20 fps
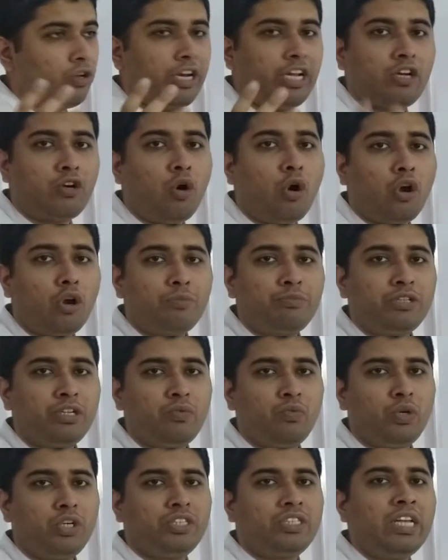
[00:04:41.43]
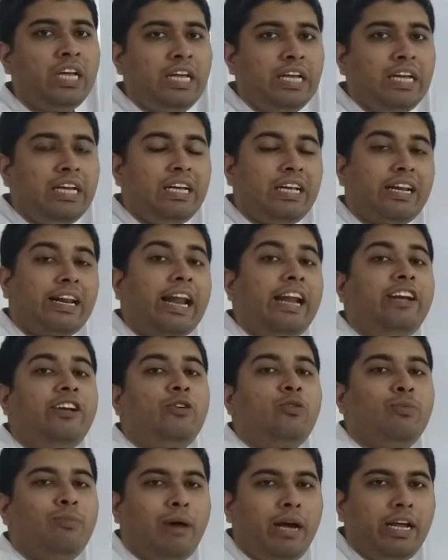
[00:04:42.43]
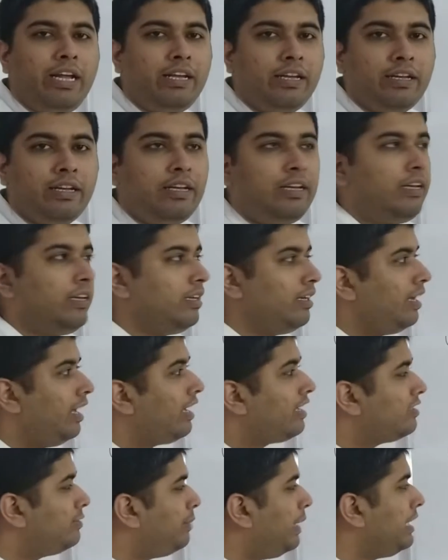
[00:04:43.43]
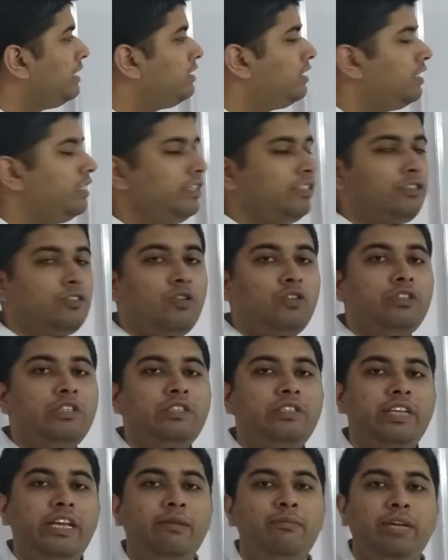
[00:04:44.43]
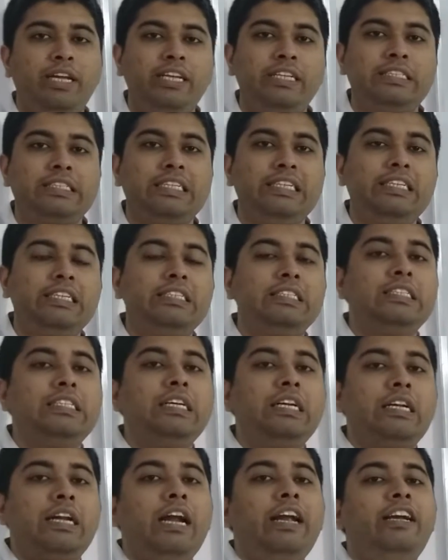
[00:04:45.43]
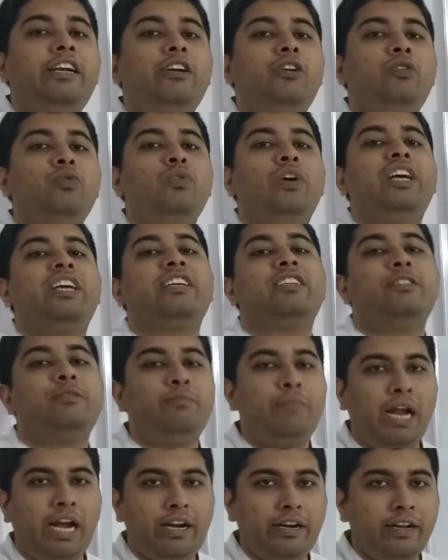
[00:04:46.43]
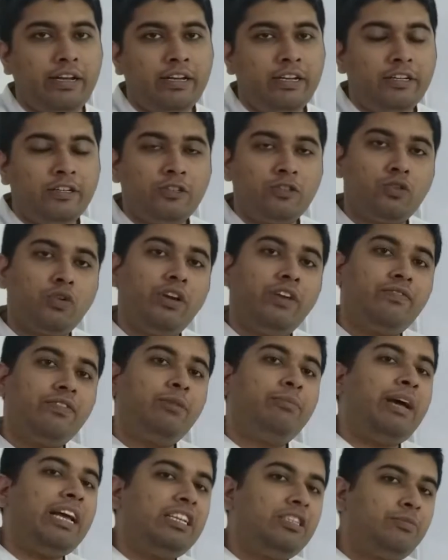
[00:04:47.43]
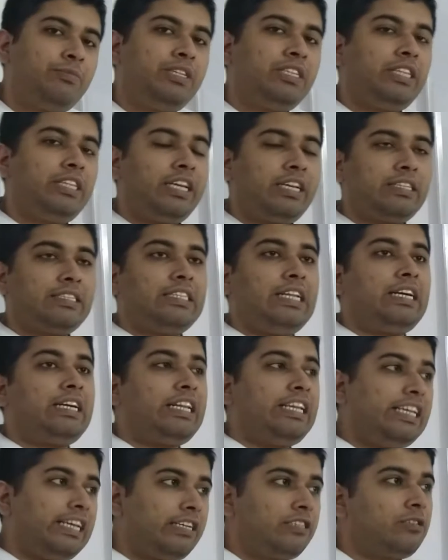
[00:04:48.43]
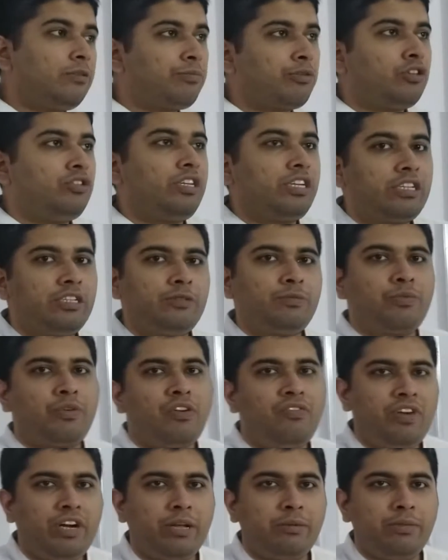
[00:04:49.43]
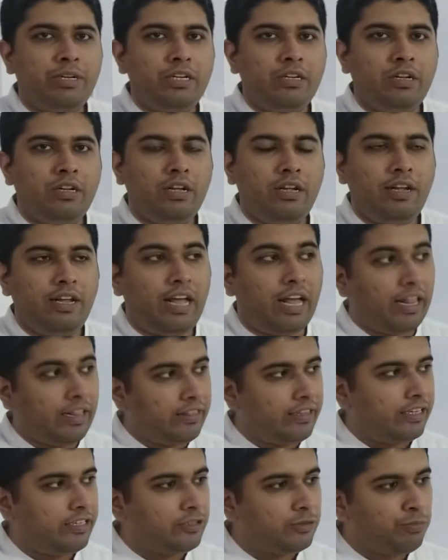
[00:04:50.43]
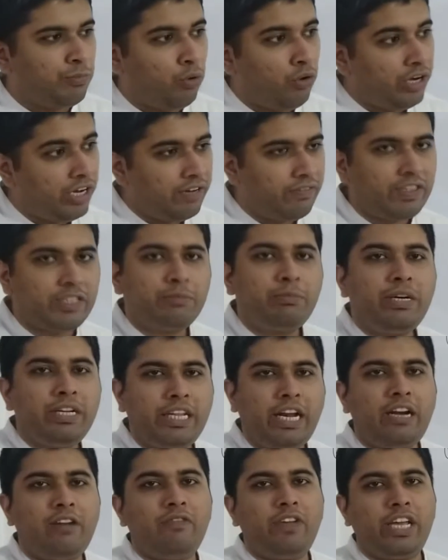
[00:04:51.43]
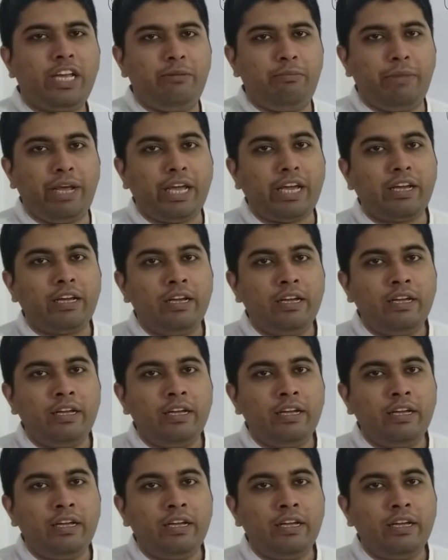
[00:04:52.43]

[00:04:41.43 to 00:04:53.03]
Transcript: Call option was right to buy. Expansion is on the same lines, it is the right to expand. So if the management thinks that yes, the project is profitable and there is more investment that we can make,